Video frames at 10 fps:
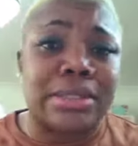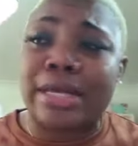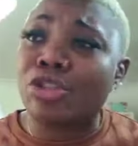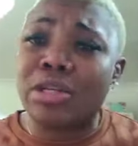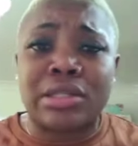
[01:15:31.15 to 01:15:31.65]

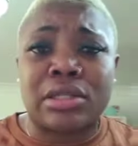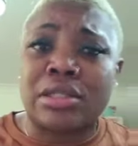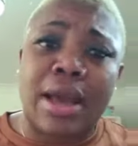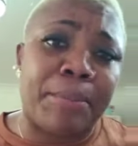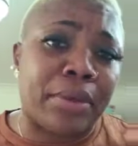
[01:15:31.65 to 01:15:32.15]
I just
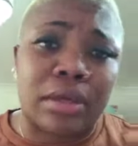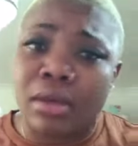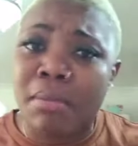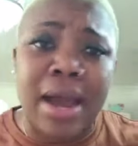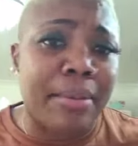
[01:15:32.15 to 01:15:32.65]
need that
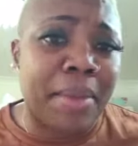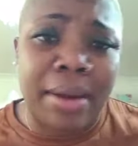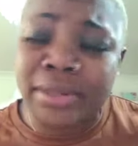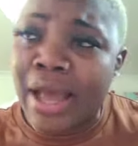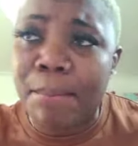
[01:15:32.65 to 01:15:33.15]
picking my
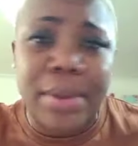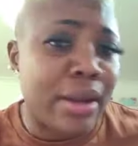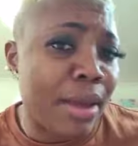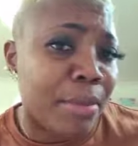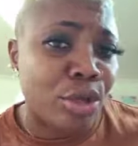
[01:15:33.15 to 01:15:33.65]
that
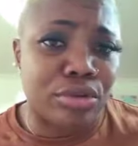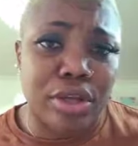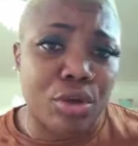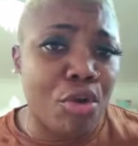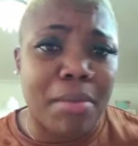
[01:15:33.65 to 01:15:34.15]
belle. May you
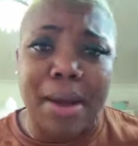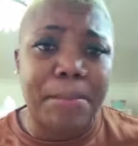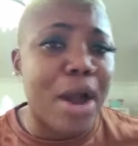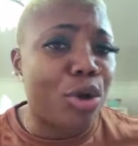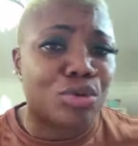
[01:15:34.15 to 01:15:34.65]
they go my
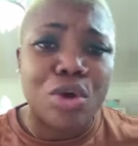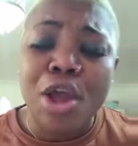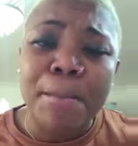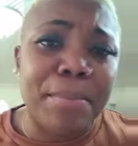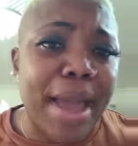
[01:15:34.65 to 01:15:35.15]
power,
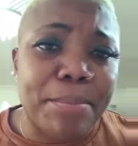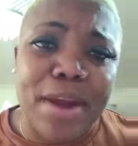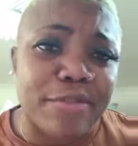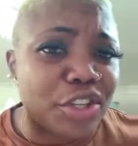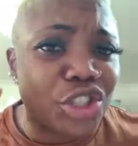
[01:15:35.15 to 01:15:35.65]
buy
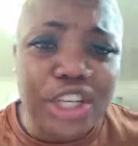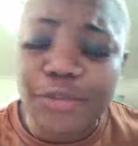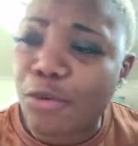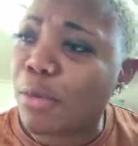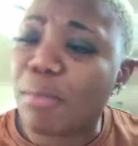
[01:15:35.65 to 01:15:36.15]
private jet
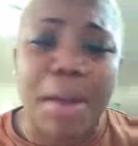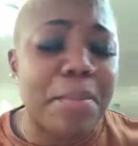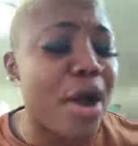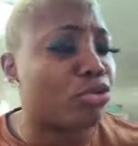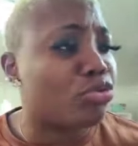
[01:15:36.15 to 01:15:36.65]
for me, my
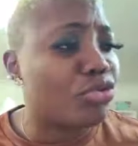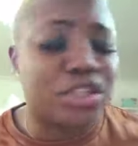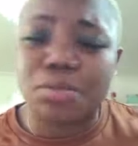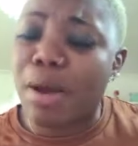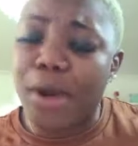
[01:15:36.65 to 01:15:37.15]
power, do
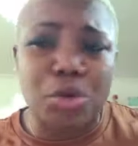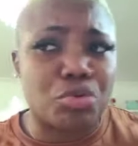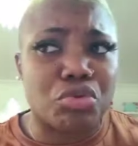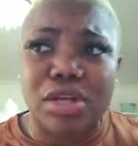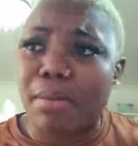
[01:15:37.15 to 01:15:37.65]
this, my power,
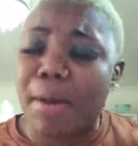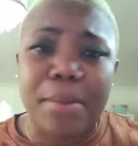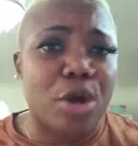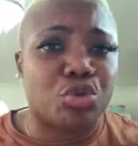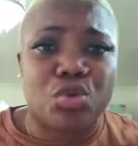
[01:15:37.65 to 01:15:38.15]
do that, my
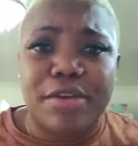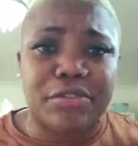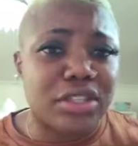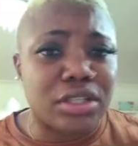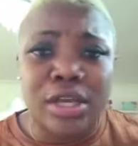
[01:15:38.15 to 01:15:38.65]
power, do
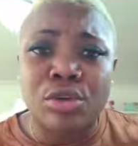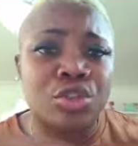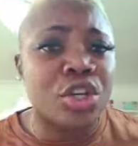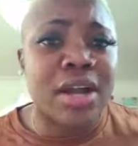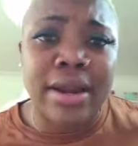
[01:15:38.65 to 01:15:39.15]
everything. Then you
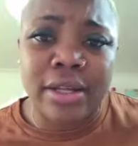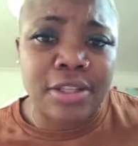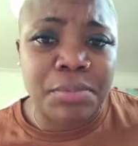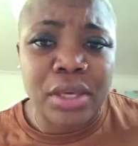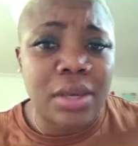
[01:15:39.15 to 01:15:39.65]
just carry
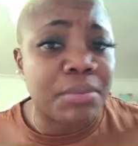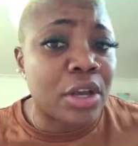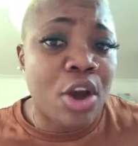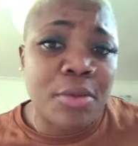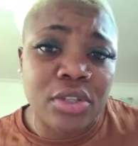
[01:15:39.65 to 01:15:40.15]
the picking
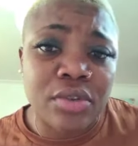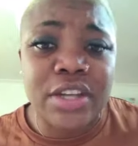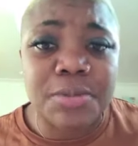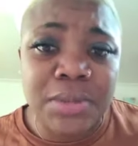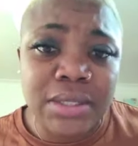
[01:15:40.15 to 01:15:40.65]
becomes a
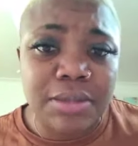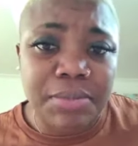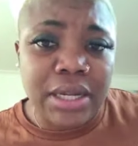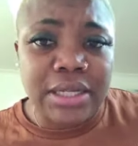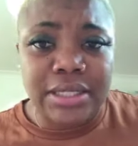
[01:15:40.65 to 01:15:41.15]

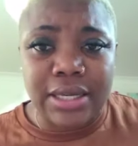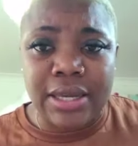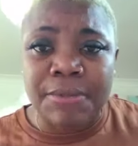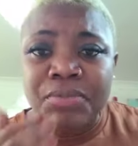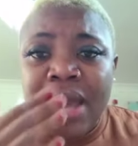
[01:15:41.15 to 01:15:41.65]

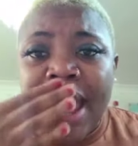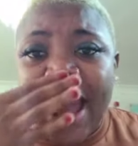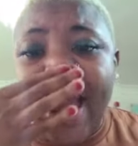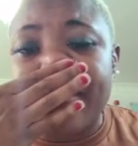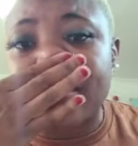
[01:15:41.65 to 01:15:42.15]
responsibility,
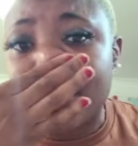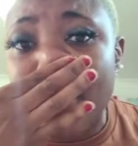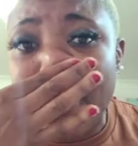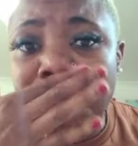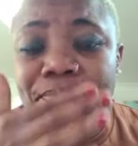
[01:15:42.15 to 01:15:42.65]
and
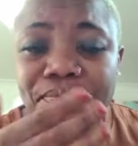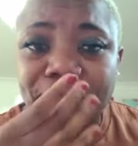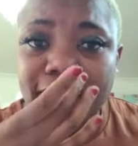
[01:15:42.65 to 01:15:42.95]
so.